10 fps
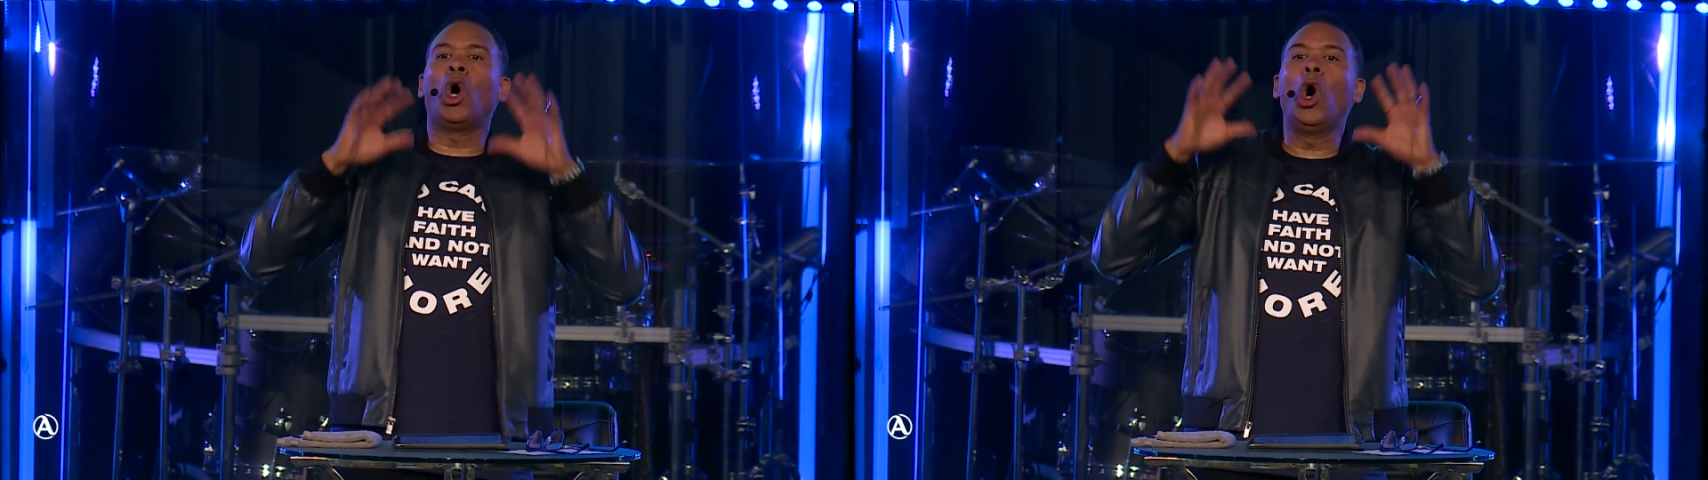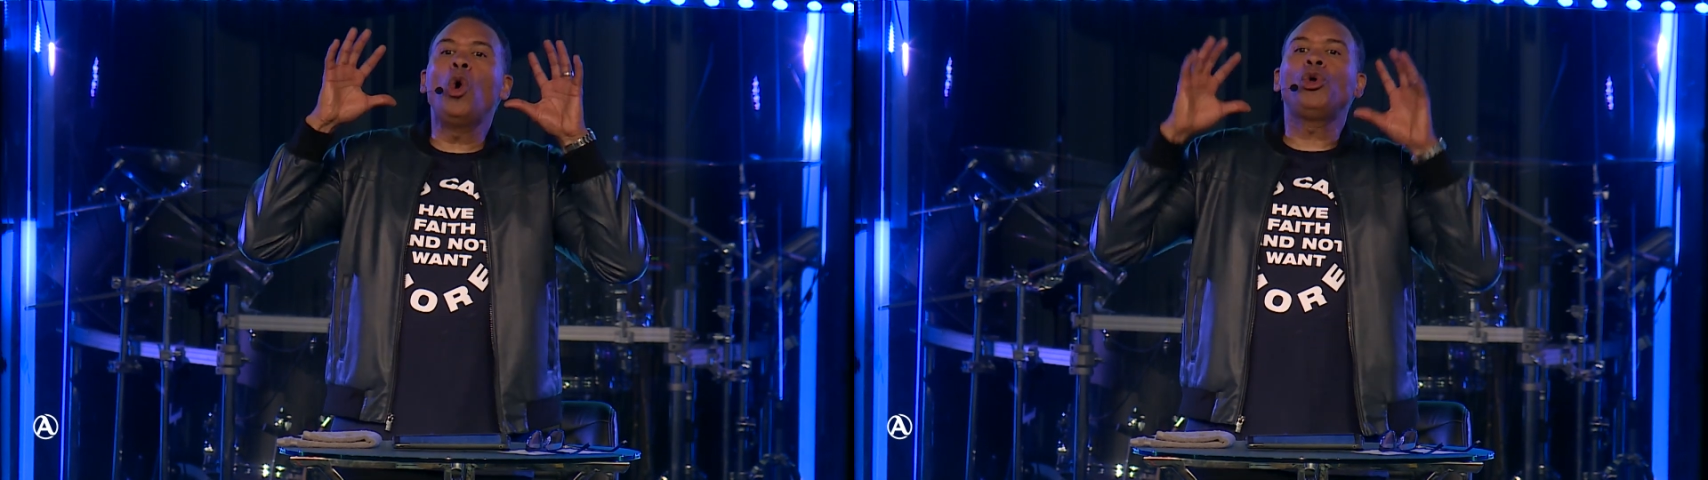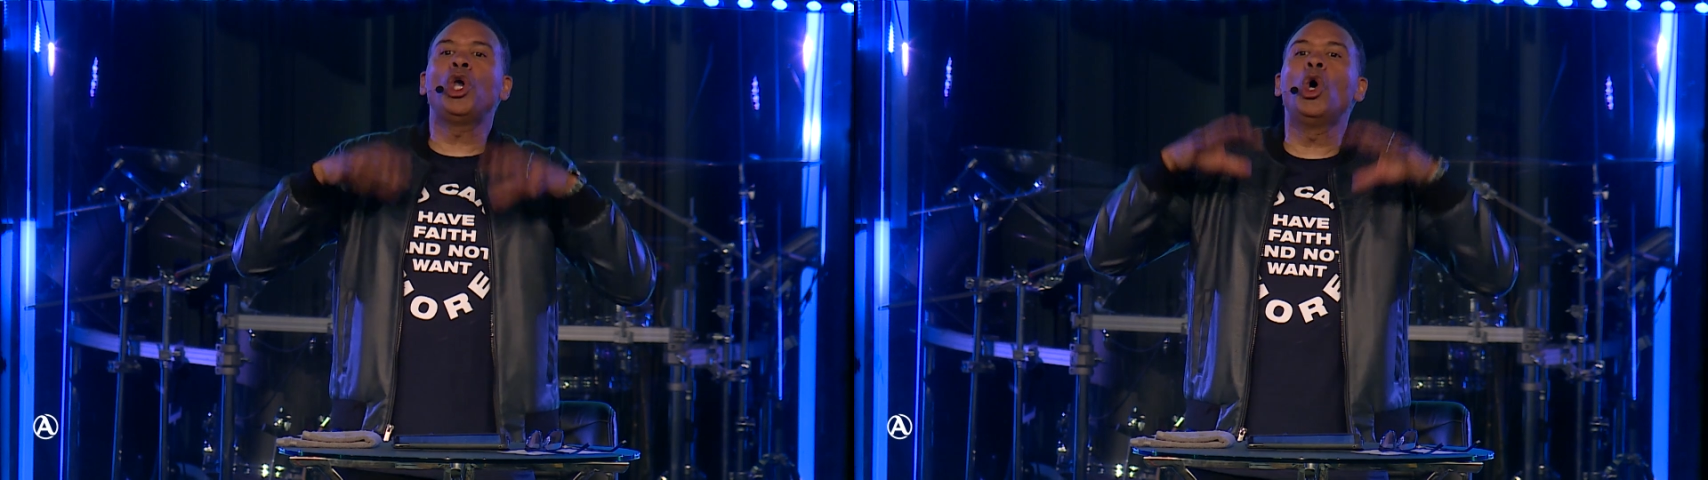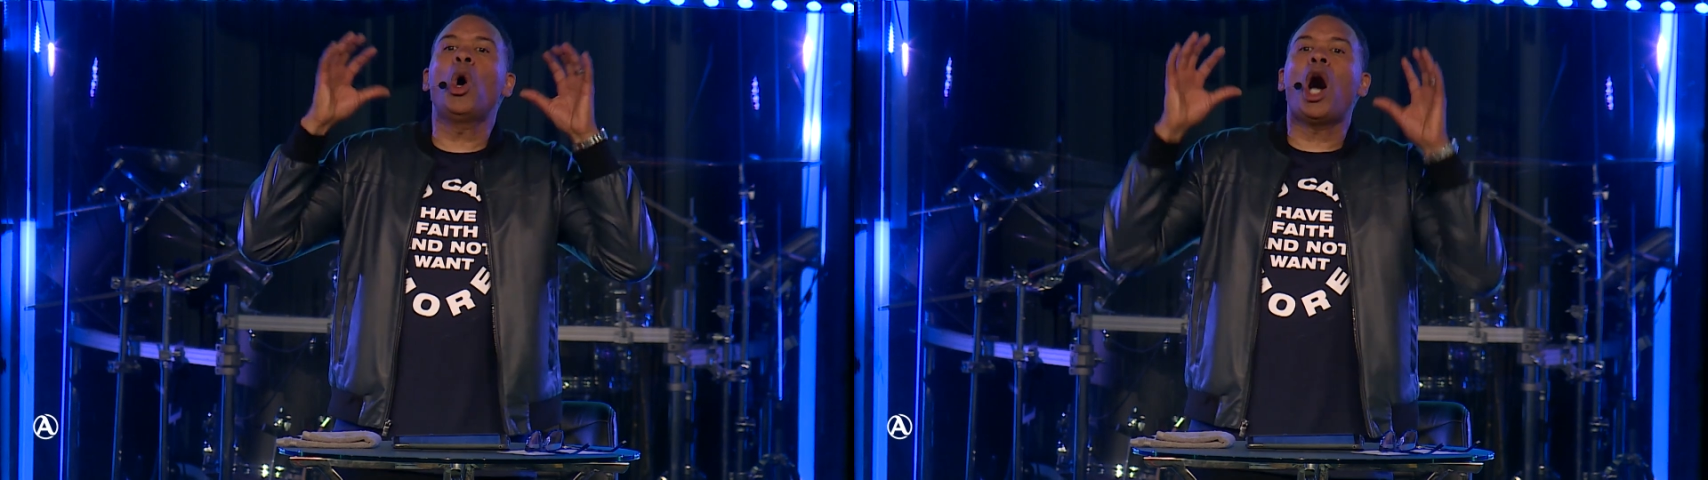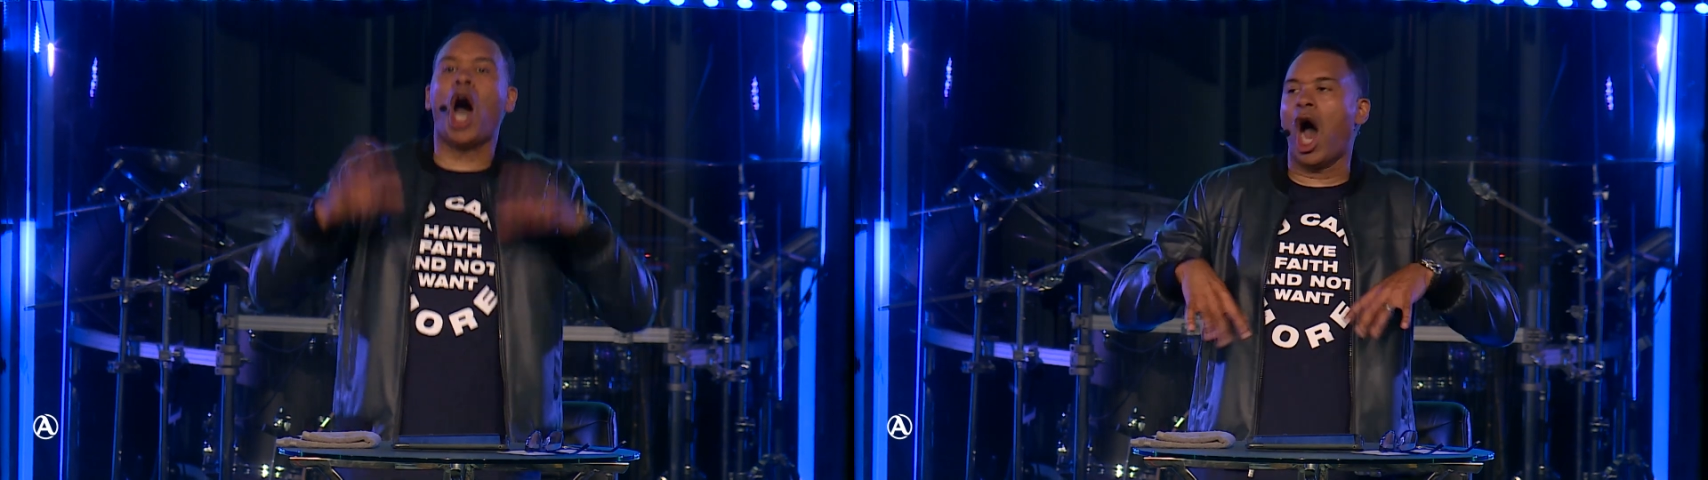who
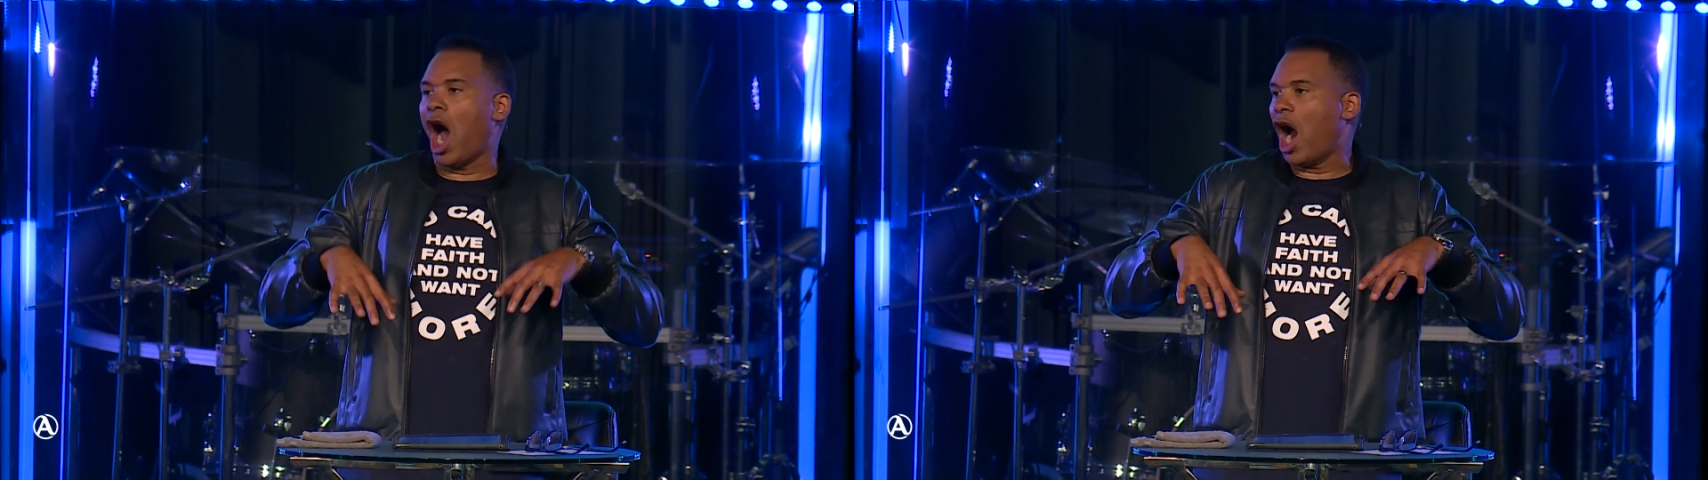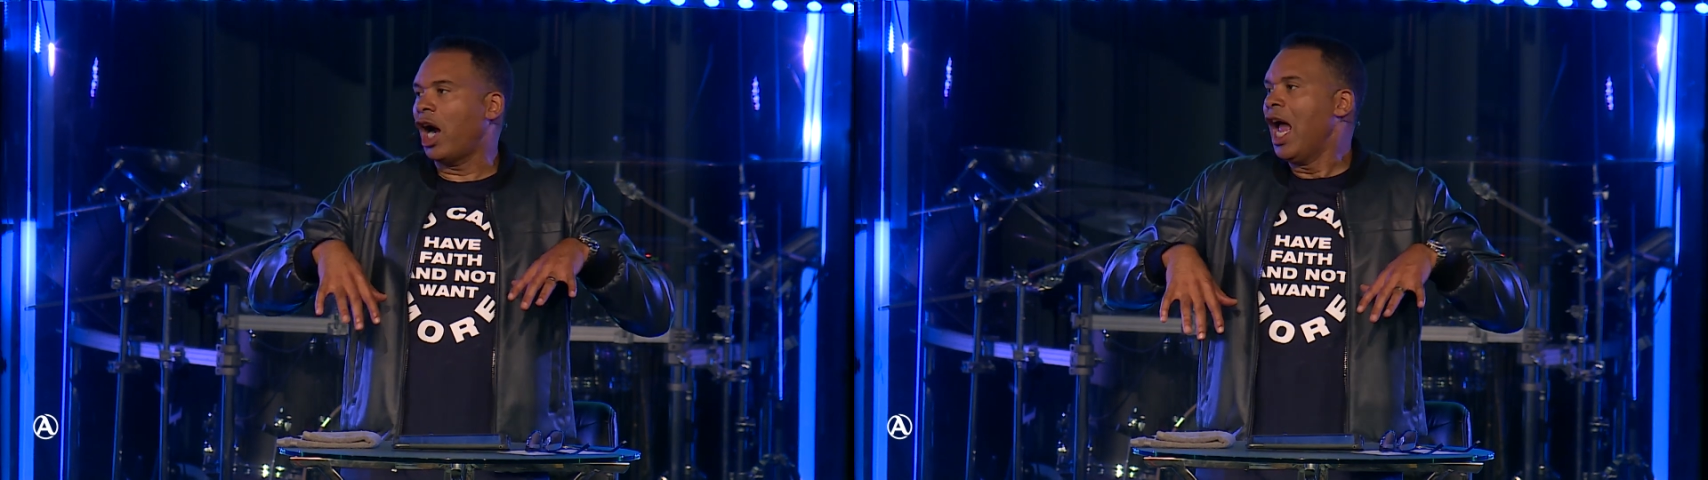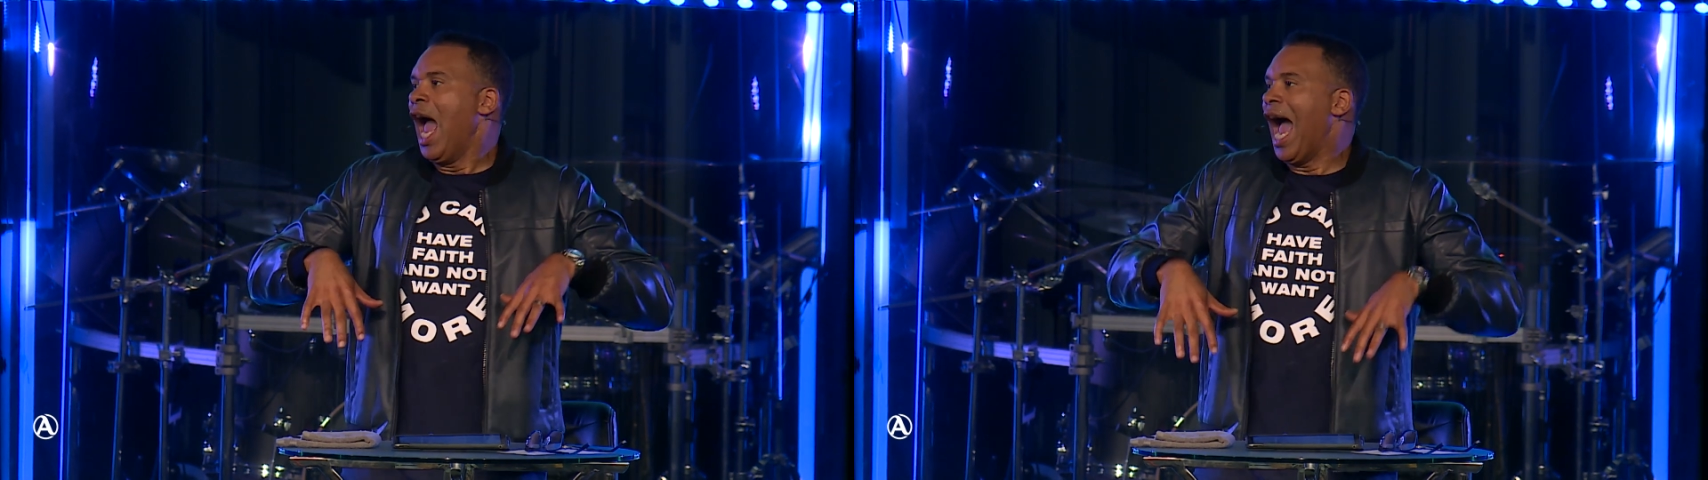you are,